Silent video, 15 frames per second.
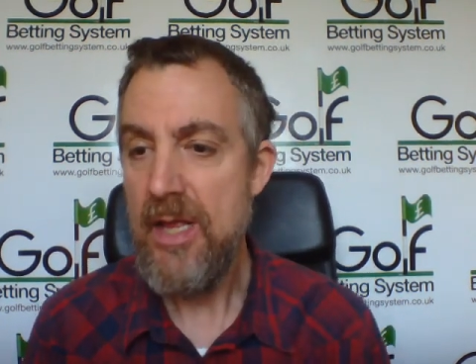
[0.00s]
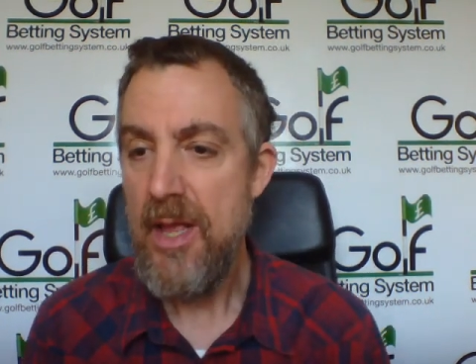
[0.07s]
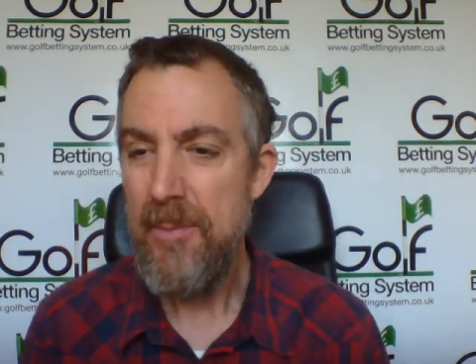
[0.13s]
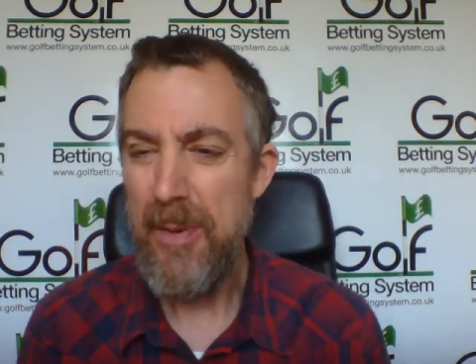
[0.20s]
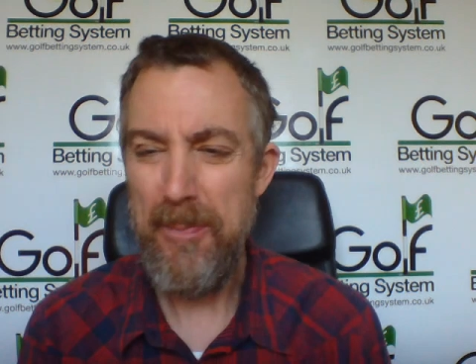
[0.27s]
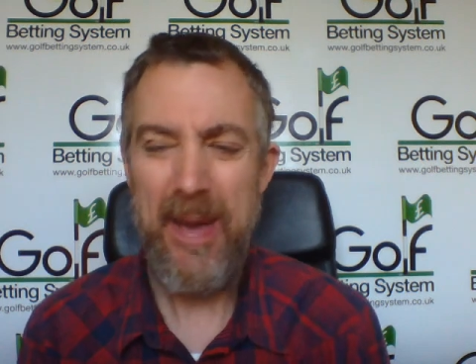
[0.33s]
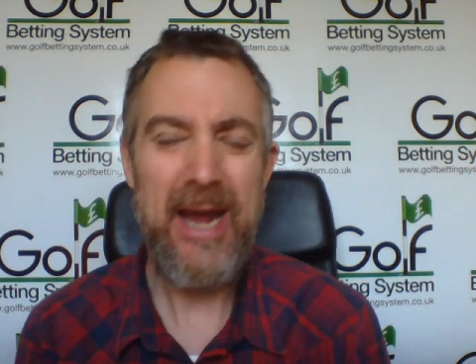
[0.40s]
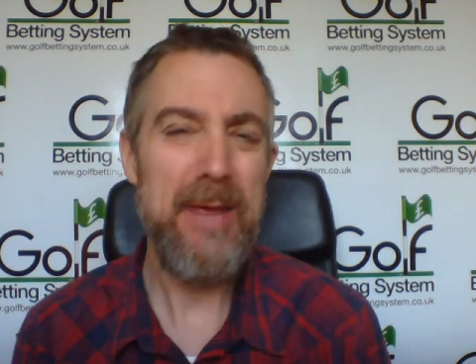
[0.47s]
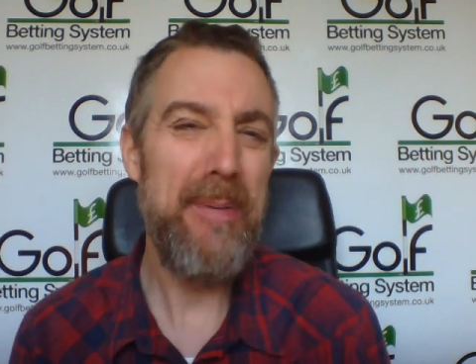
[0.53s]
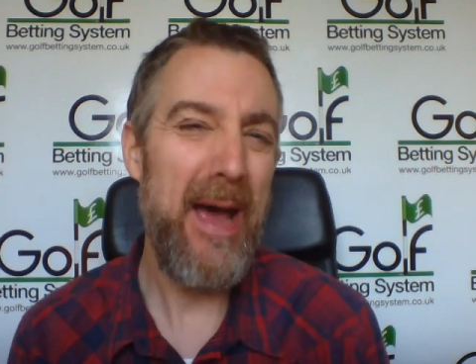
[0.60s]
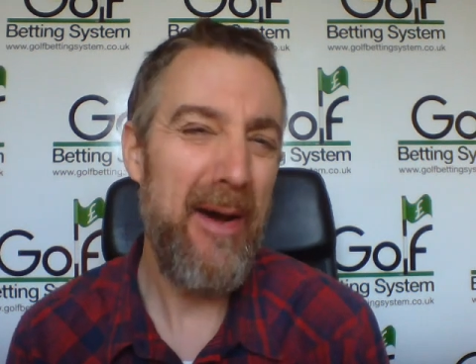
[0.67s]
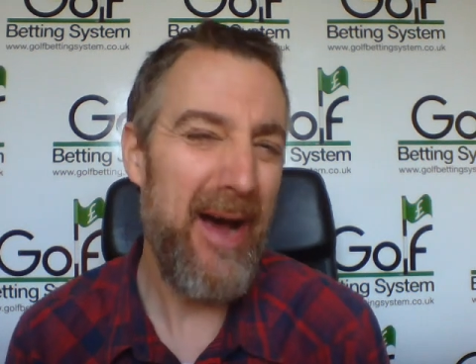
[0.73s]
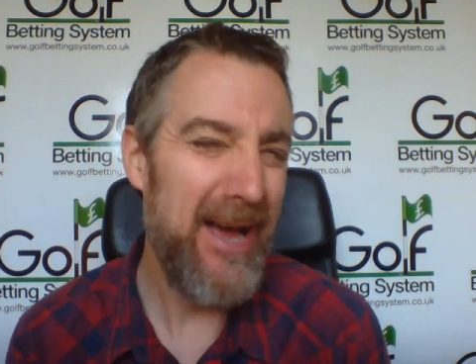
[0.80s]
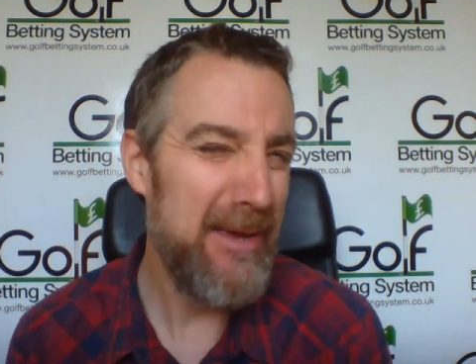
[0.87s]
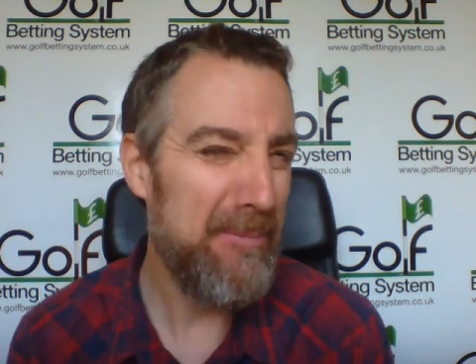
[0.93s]
But Paddy
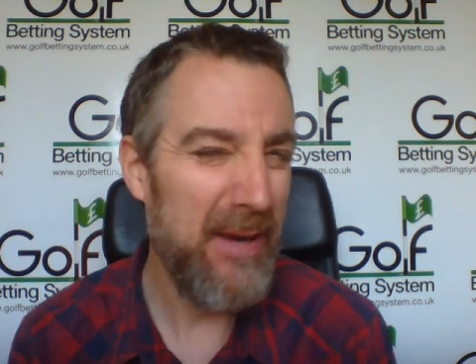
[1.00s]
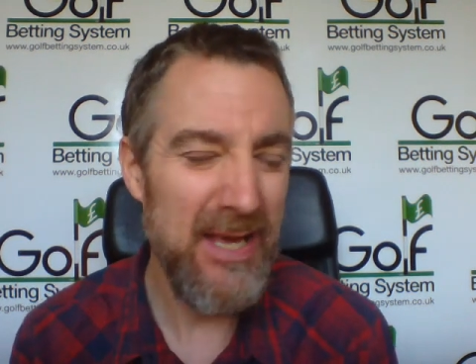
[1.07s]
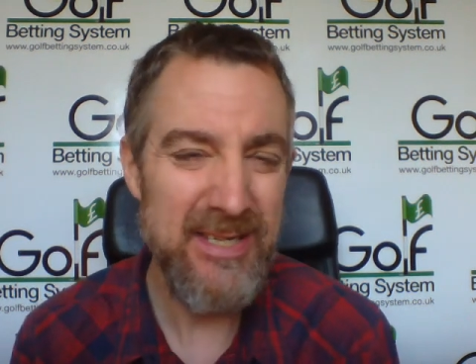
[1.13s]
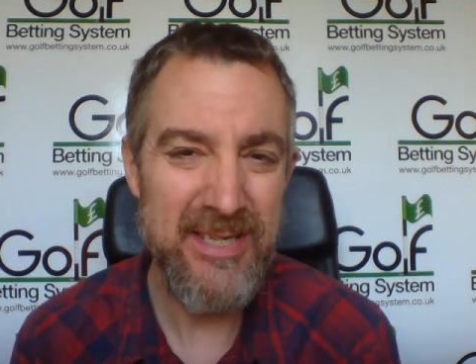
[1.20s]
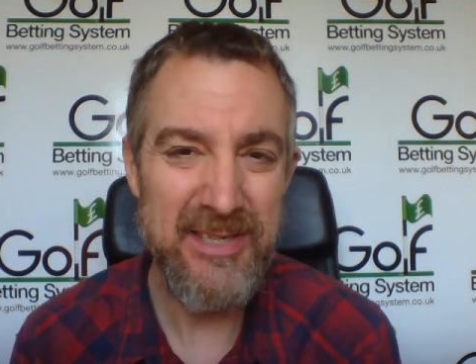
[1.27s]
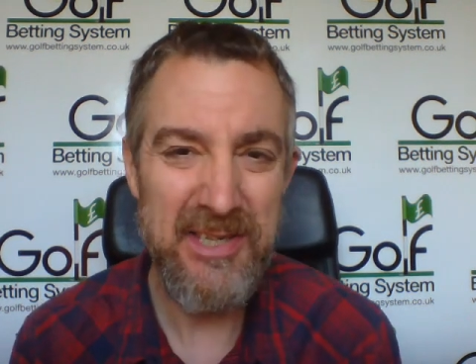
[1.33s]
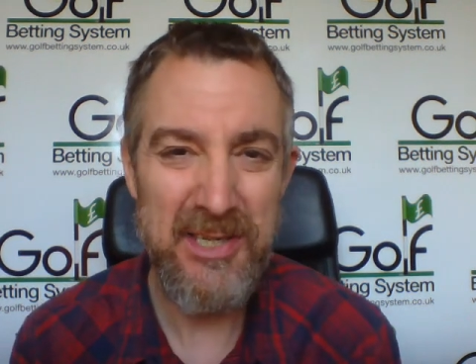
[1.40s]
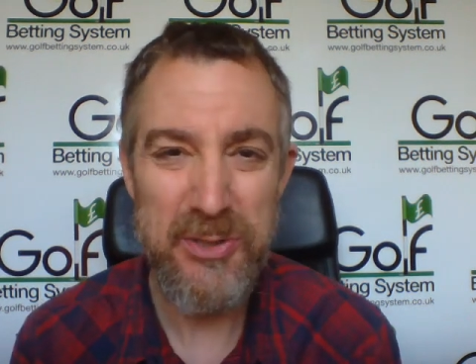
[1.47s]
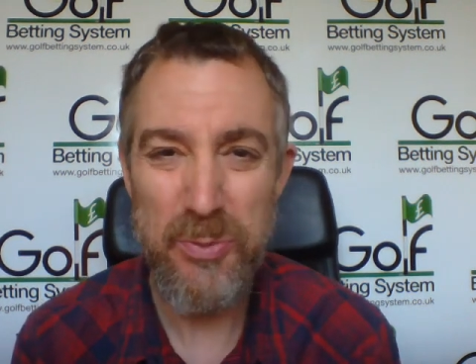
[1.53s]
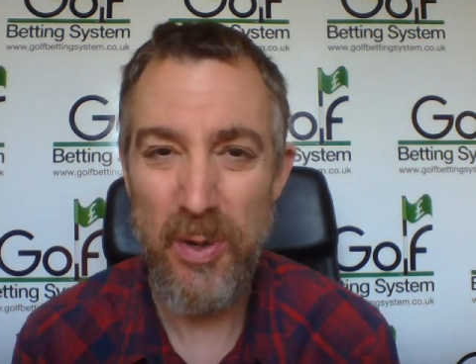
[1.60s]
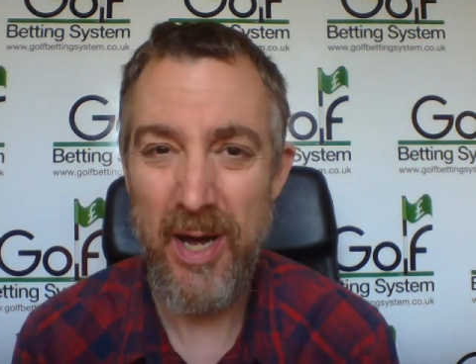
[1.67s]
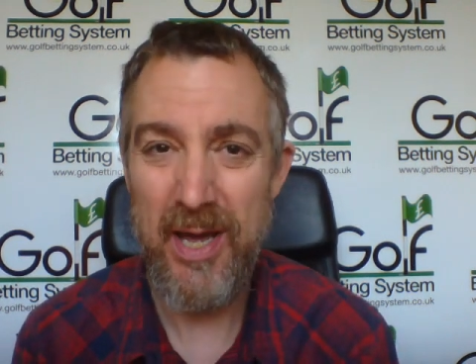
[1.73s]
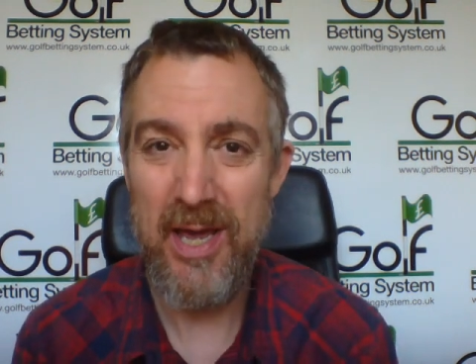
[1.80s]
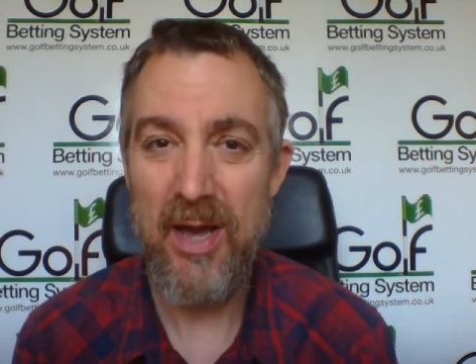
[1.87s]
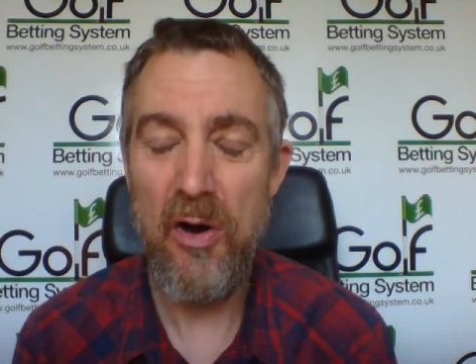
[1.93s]
Power, eight places each
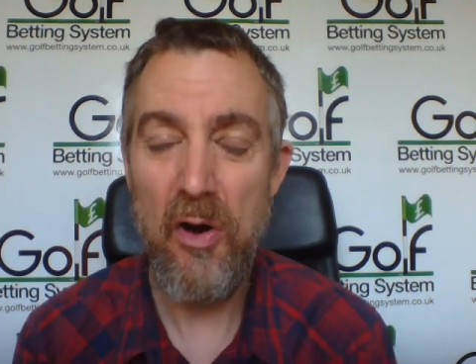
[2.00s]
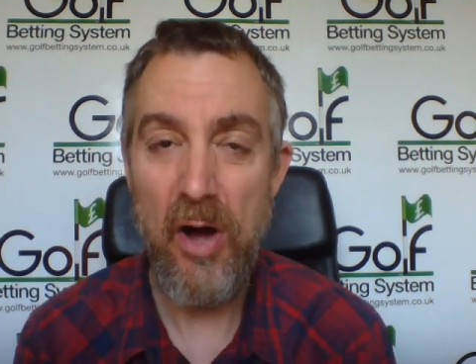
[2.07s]
way